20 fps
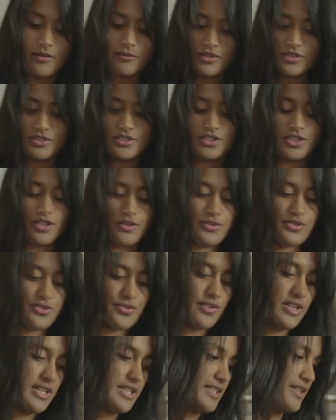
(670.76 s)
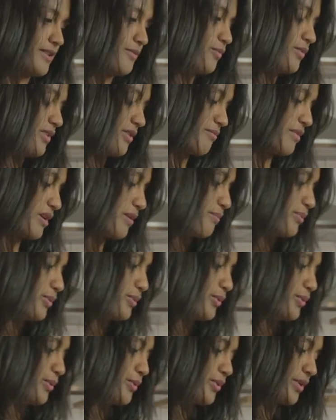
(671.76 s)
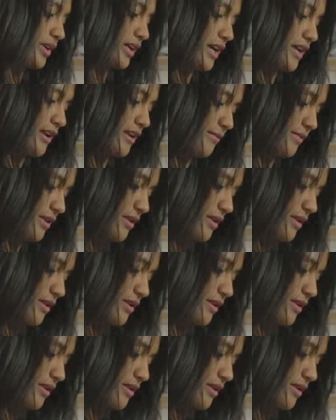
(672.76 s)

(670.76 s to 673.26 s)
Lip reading: I'm going to go straight in with my pork, and I'm